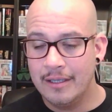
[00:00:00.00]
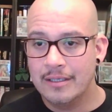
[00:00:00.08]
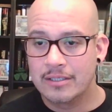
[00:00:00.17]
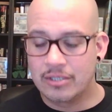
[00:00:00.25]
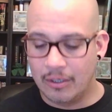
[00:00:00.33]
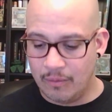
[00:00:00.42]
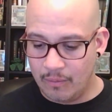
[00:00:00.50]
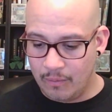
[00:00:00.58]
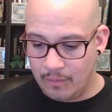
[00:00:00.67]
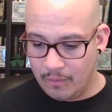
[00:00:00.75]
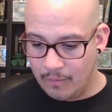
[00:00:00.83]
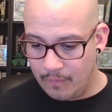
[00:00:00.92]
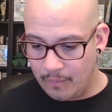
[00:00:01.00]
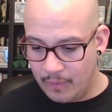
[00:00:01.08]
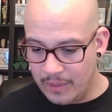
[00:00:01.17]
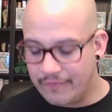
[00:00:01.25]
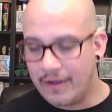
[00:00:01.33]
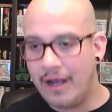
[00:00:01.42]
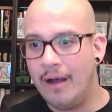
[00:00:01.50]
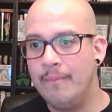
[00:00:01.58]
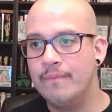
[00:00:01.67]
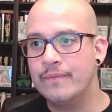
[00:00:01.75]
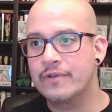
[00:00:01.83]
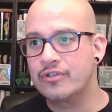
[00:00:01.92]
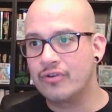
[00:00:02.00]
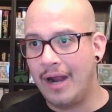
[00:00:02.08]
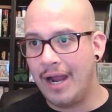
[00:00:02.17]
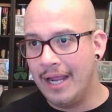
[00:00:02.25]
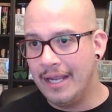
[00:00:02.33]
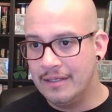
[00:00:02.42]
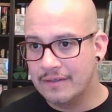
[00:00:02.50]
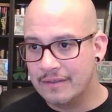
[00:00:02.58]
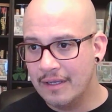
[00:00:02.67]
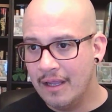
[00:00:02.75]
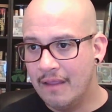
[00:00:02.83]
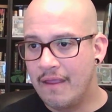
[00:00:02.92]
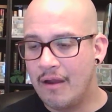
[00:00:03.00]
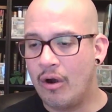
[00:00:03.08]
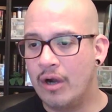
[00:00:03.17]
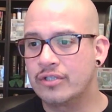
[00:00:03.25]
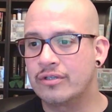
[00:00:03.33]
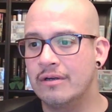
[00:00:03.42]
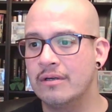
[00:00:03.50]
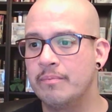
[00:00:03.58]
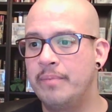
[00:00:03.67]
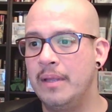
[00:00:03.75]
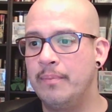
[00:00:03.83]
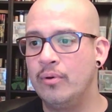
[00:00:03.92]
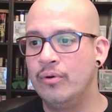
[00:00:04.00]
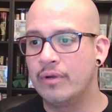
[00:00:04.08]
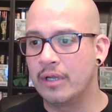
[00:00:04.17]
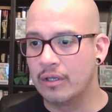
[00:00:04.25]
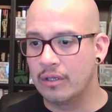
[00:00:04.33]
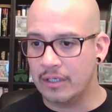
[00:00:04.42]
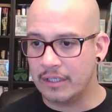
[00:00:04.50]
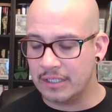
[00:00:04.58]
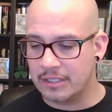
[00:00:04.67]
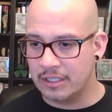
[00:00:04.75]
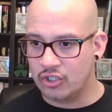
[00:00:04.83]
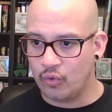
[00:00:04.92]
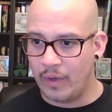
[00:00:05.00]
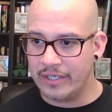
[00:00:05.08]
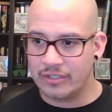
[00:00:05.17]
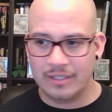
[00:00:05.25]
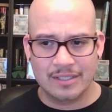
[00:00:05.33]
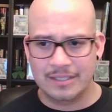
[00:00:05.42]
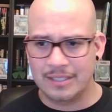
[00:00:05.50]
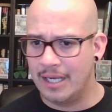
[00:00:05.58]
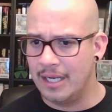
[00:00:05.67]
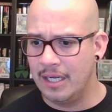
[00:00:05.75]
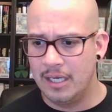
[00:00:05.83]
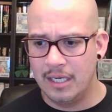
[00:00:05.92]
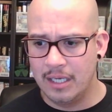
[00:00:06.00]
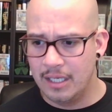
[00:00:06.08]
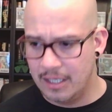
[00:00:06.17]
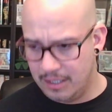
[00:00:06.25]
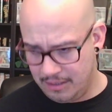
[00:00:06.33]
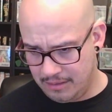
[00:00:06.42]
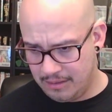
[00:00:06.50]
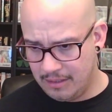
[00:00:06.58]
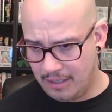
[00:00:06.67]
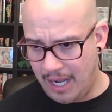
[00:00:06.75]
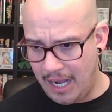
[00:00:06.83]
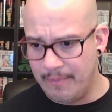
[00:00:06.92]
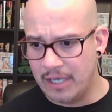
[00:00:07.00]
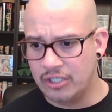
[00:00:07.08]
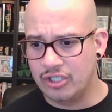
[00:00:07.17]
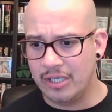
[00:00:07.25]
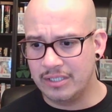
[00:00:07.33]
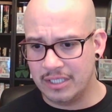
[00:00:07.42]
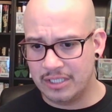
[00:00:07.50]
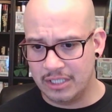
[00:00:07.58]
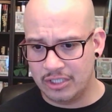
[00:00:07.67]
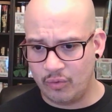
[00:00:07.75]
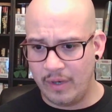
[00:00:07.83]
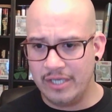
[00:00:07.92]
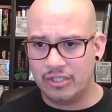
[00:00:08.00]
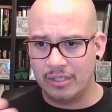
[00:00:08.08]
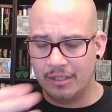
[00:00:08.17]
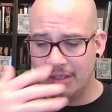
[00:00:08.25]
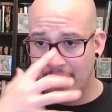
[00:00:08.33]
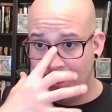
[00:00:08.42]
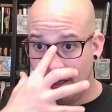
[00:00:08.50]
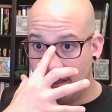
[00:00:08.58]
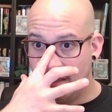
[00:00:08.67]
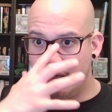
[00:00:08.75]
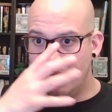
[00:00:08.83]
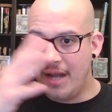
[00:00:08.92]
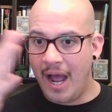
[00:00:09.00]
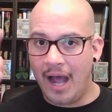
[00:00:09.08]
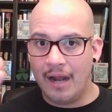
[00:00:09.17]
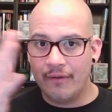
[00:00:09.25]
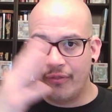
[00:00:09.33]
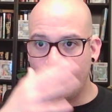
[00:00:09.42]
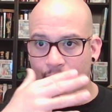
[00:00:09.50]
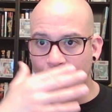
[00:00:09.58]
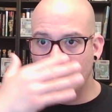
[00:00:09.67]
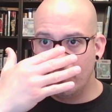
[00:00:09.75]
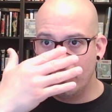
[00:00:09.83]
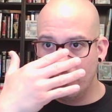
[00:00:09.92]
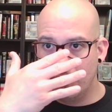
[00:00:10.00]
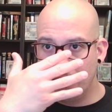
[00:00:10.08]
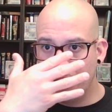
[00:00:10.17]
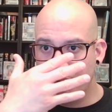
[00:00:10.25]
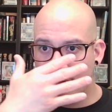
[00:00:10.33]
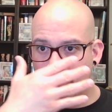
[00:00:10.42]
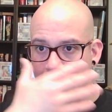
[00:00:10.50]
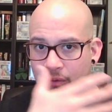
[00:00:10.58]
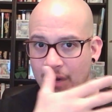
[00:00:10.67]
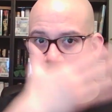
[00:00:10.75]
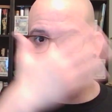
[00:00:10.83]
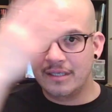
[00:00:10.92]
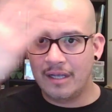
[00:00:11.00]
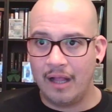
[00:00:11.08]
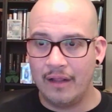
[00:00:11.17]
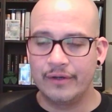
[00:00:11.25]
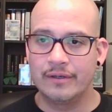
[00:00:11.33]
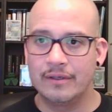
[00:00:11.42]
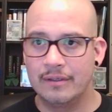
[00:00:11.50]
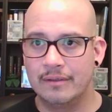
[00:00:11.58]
So we've come strides. There are certain people who can look at the situation and say, I'm going to judge the situation not through race-colored